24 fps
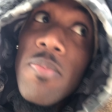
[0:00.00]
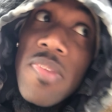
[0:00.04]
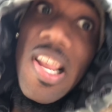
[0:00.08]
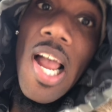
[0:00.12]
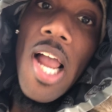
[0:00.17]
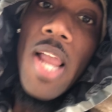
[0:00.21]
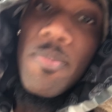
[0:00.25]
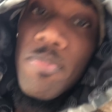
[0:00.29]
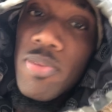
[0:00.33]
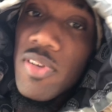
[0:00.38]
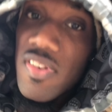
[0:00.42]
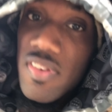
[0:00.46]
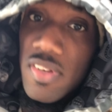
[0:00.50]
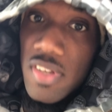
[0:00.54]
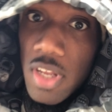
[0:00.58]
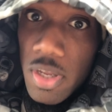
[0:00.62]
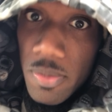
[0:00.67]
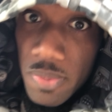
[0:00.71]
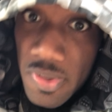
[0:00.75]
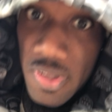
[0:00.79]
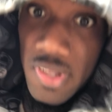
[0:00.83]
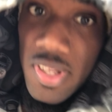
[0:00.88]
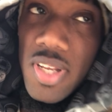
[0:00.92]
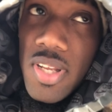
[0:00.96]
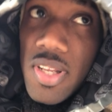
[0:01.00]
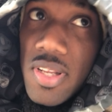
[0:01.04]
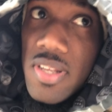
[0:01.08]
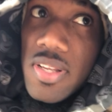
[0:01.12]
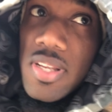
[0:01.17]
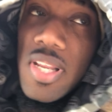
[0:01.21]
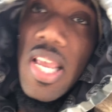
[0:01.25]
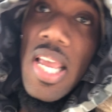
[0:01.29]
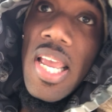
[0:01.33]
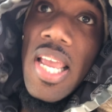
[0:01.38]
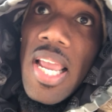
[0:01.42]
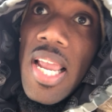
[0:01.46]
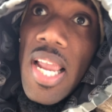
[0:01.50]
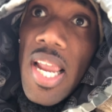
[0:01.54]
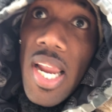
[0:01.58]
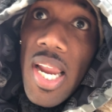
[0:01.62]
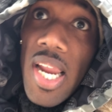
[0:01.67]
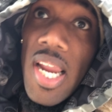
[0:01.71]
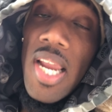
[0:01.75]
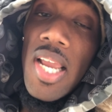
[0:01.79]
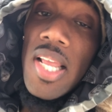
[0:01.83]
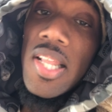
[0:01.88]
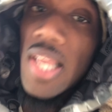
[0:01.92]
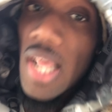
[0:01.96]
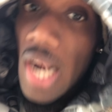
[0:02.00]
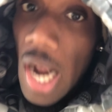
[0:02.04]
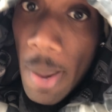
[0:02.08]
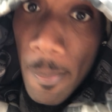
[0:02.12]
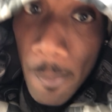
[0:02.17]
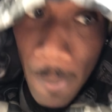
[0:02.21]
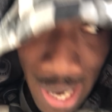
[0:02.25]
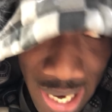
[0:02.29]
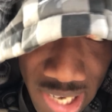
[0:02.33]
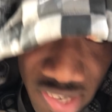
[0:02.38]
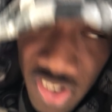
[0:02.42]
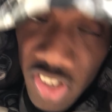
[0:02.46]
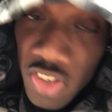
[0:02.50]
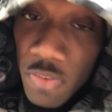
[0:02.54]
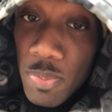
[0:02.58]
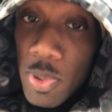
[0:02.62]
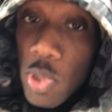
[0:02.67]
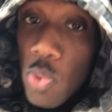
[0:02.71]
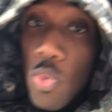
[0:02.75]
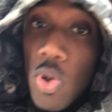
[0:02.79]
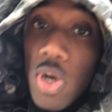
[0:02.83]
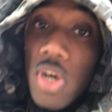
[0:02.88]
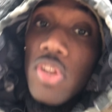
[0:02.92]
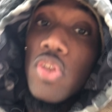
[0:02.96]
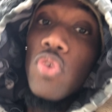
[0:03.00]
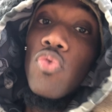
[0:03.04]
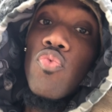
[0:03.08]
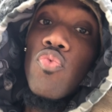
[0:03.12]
type of substance and that I might just be one of the